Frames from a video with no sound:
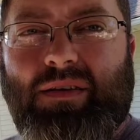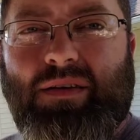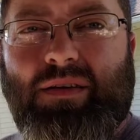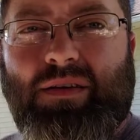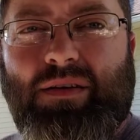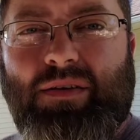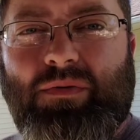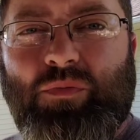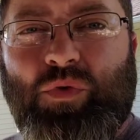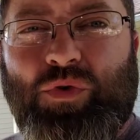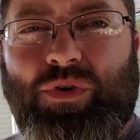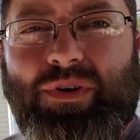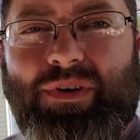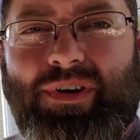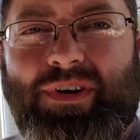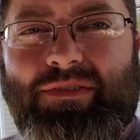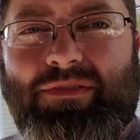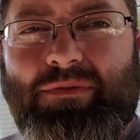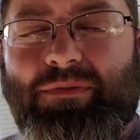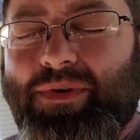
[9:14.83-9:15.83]
Good morning,
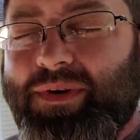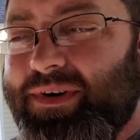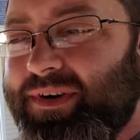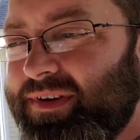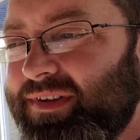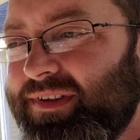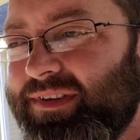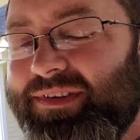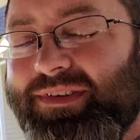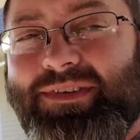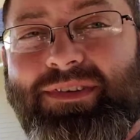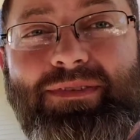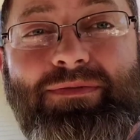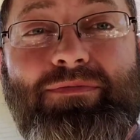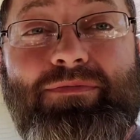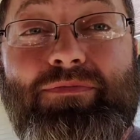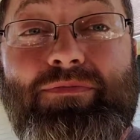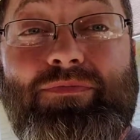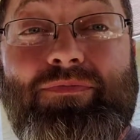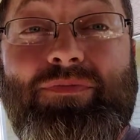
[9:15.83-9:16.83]
everybody. This is
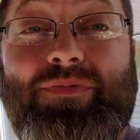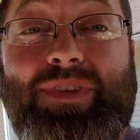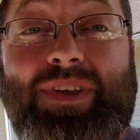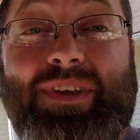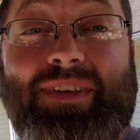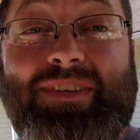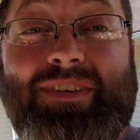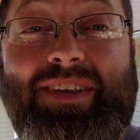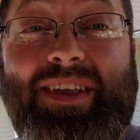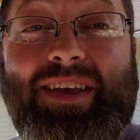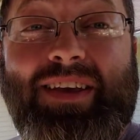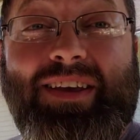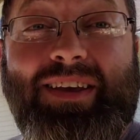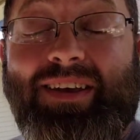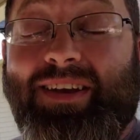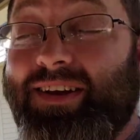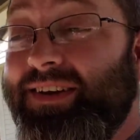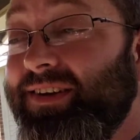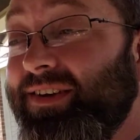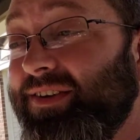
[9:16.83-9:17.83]
next day.
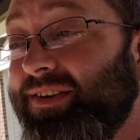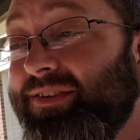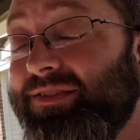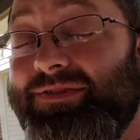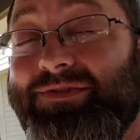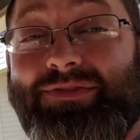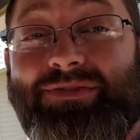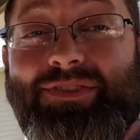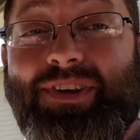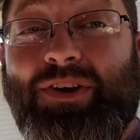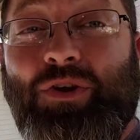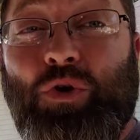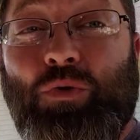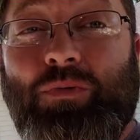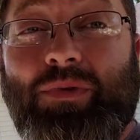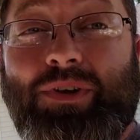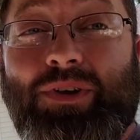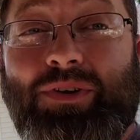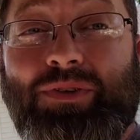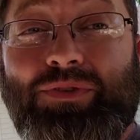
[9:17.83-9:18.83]
I know I
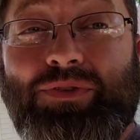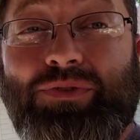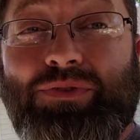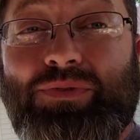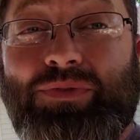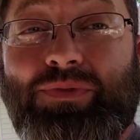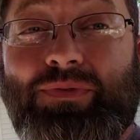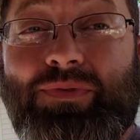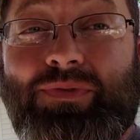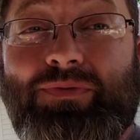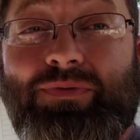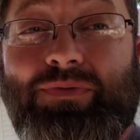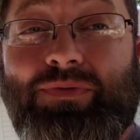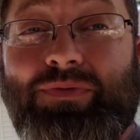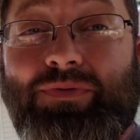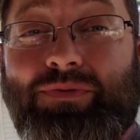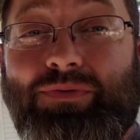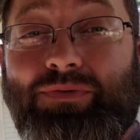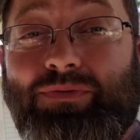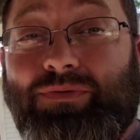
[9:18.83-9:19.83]
normally don't do
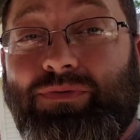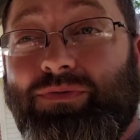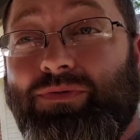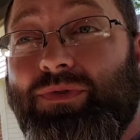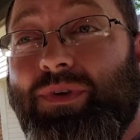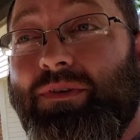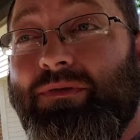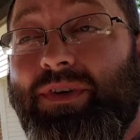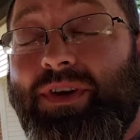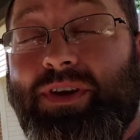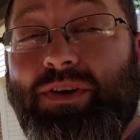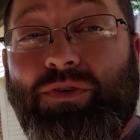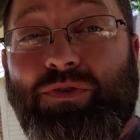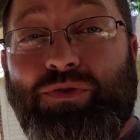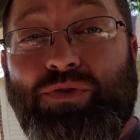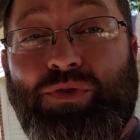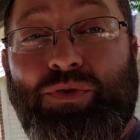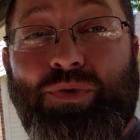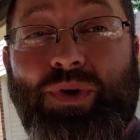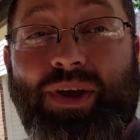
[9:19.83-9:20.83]
a video in
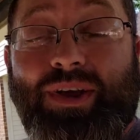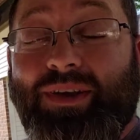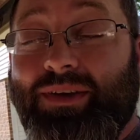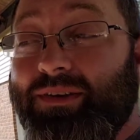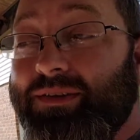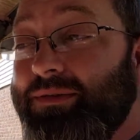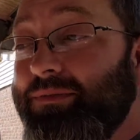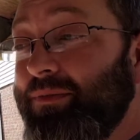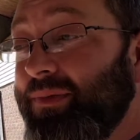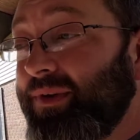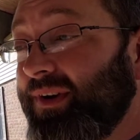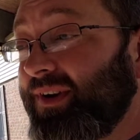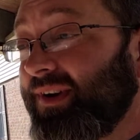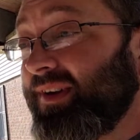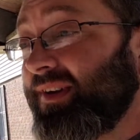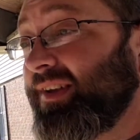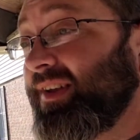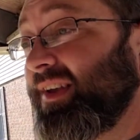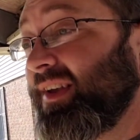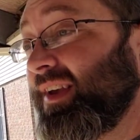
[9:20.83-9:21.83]
2 days,
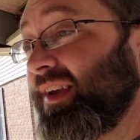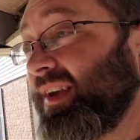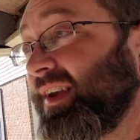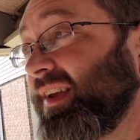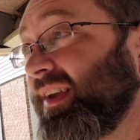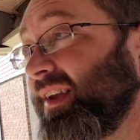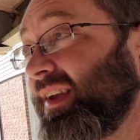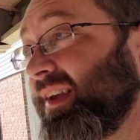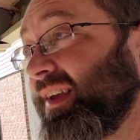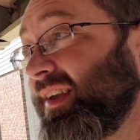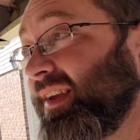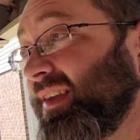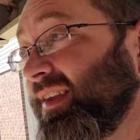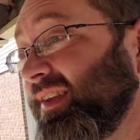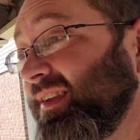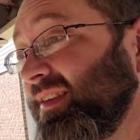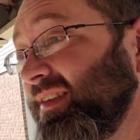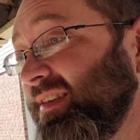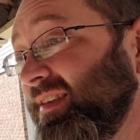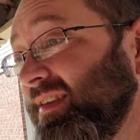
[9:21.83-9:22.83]
but
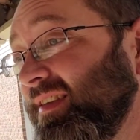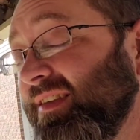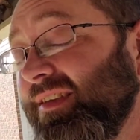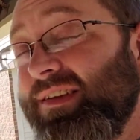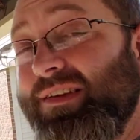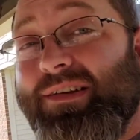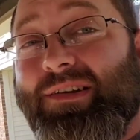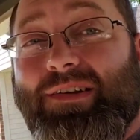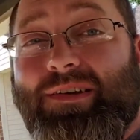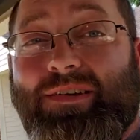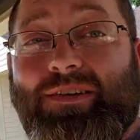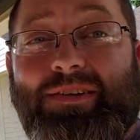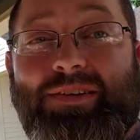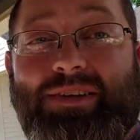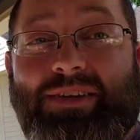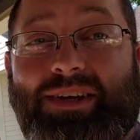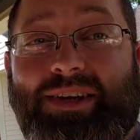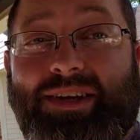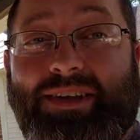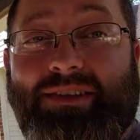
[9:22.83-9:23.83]

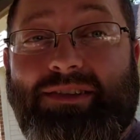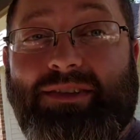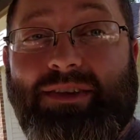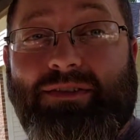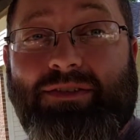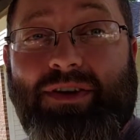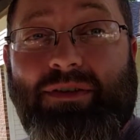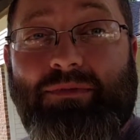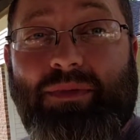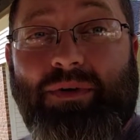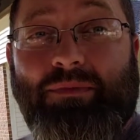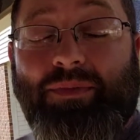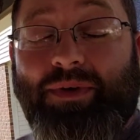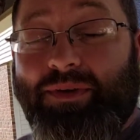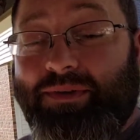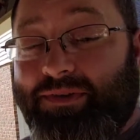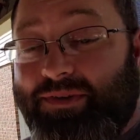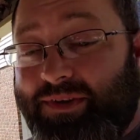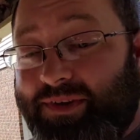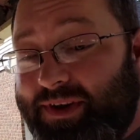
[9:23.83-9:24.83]
had stuff come up
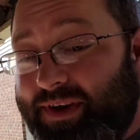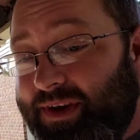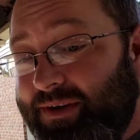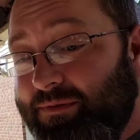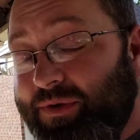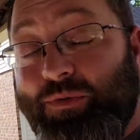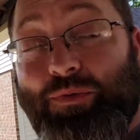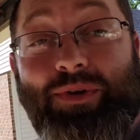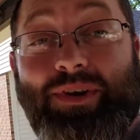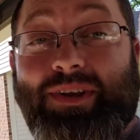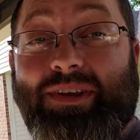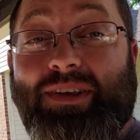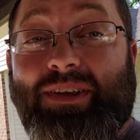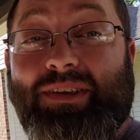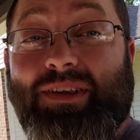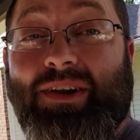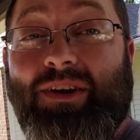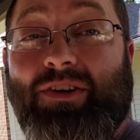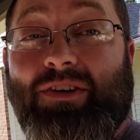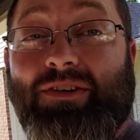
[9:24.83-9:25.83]
yesterday, but we did get
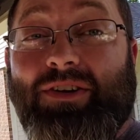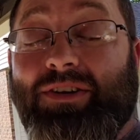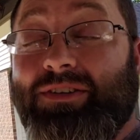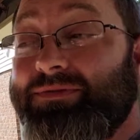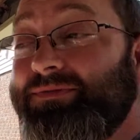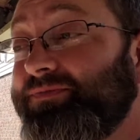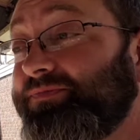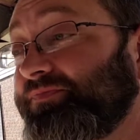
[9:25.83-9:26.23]
the car done.